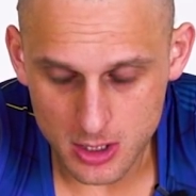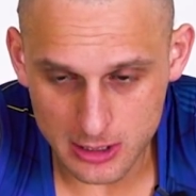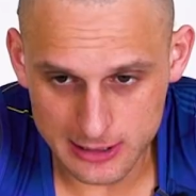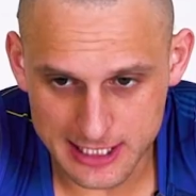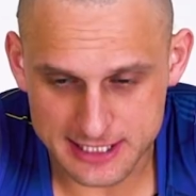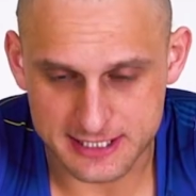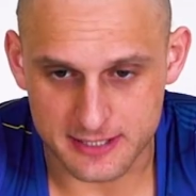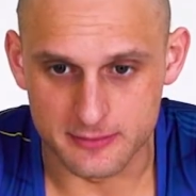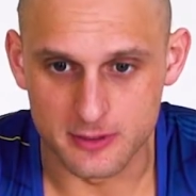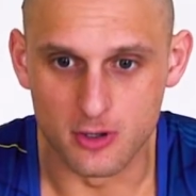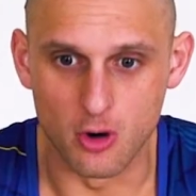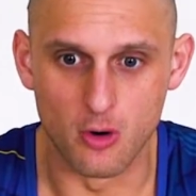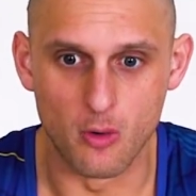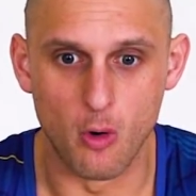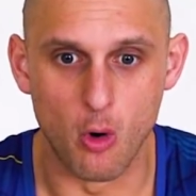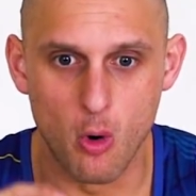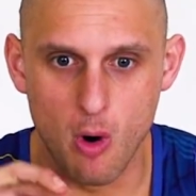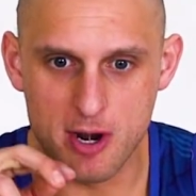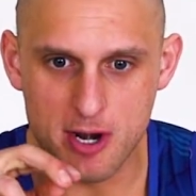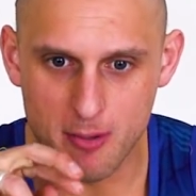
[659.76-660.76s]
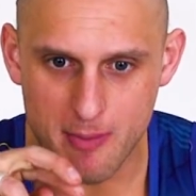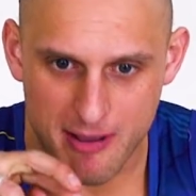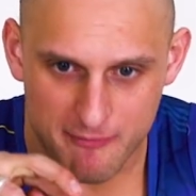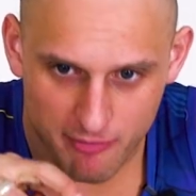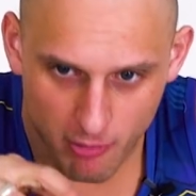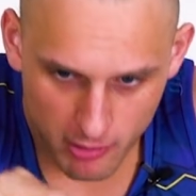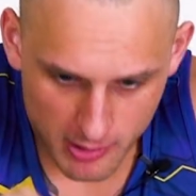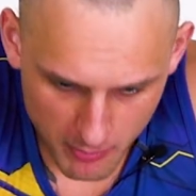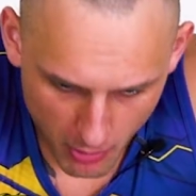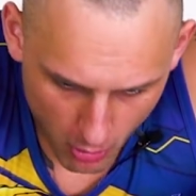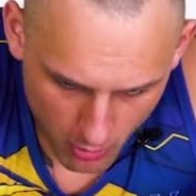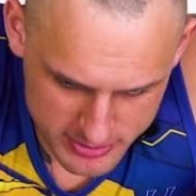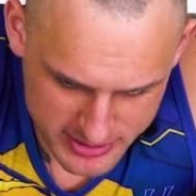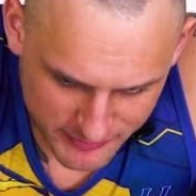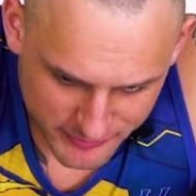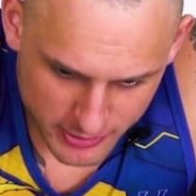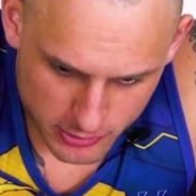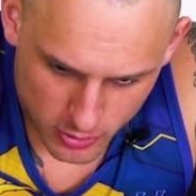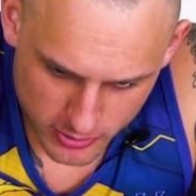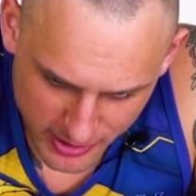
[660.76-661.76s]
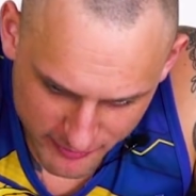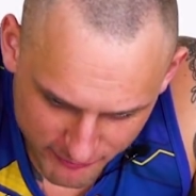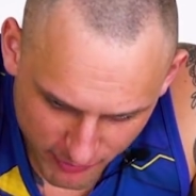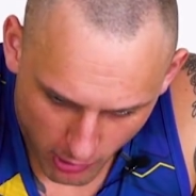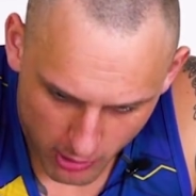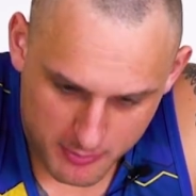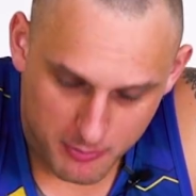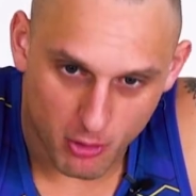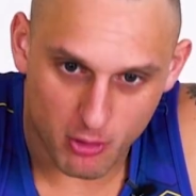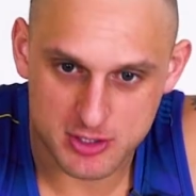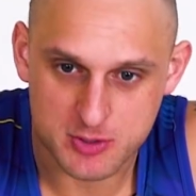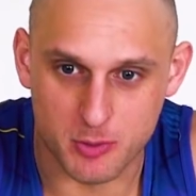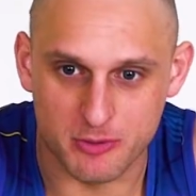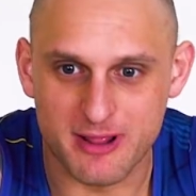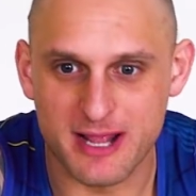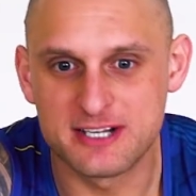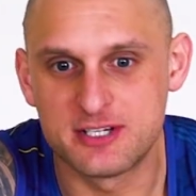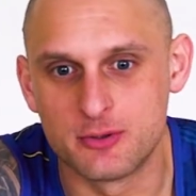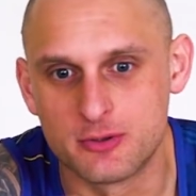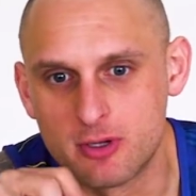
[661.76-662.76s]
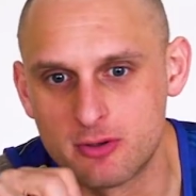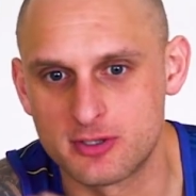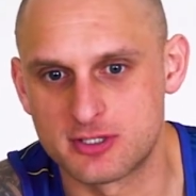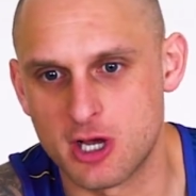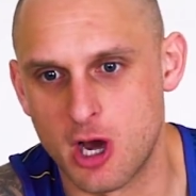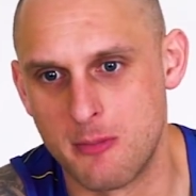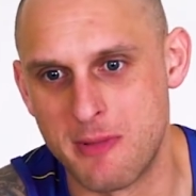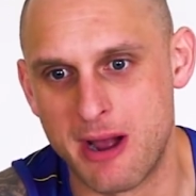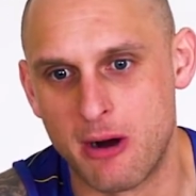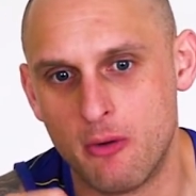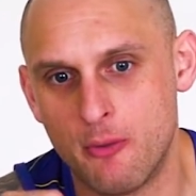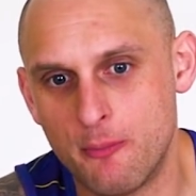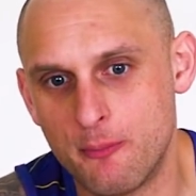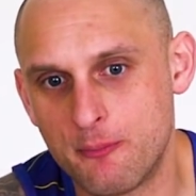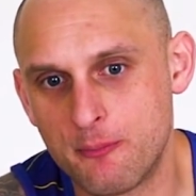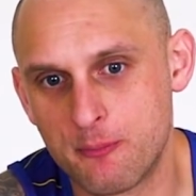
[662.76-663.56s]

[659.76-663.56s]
Listen. All I know about volleyball is if you look at volleyballs, what are they doing all the time, Al?